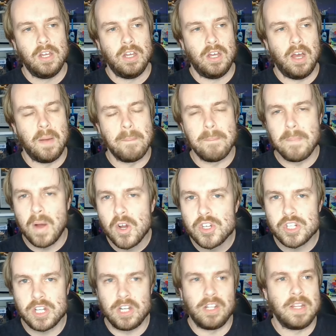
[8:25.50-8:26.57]

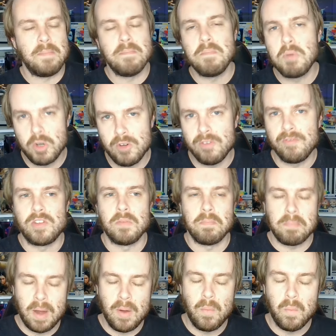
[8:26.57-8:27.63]
emotionally
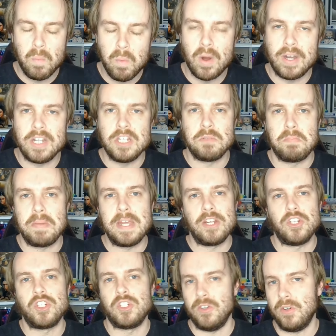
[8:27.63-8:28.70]
moved by what is being
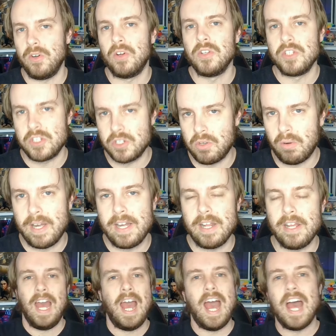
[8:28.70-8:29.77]
shown on screen
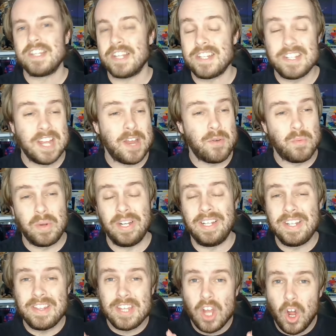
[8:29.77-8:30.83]
here. As I said,
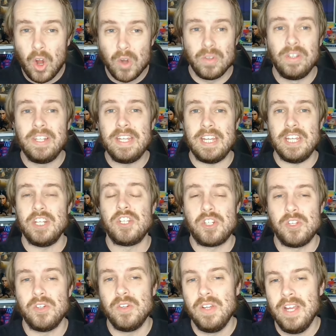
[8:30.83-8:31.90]
really the only
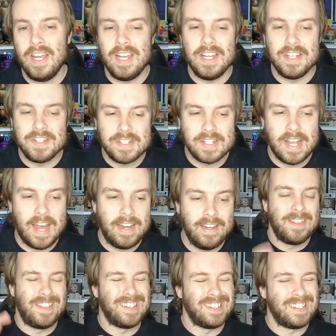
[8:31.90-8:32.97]
issue is
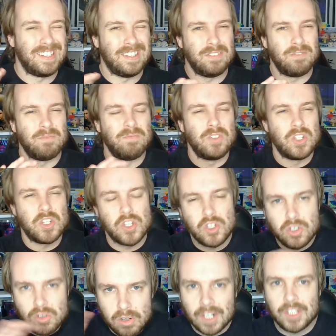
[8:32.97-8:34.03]
that the
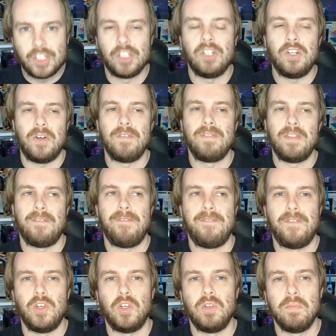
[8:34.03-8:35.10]
structure of the
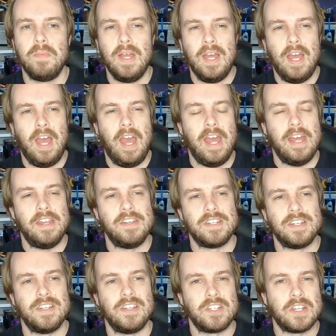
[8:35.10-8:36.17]
film and
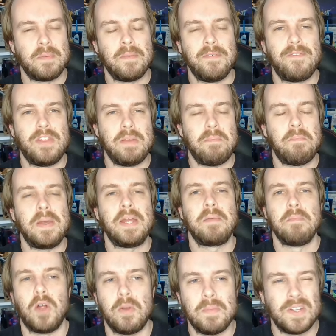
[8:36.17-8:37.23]
some of the big
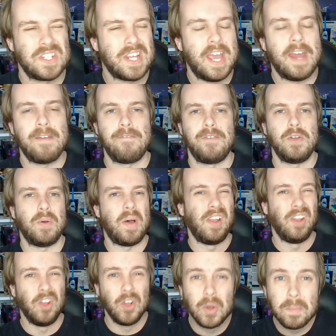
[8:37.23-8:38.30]
moments can feel a
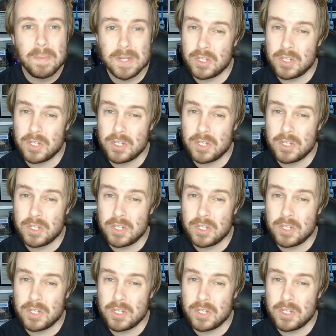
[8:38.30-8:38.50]
little bit